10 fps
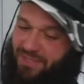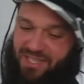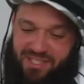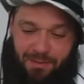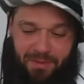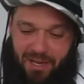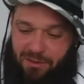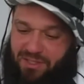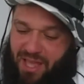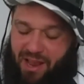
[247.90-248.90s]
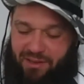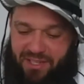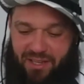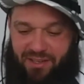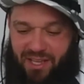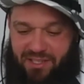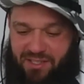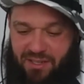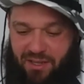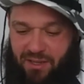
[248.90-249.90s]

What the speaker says: there's something else there. It's like a nice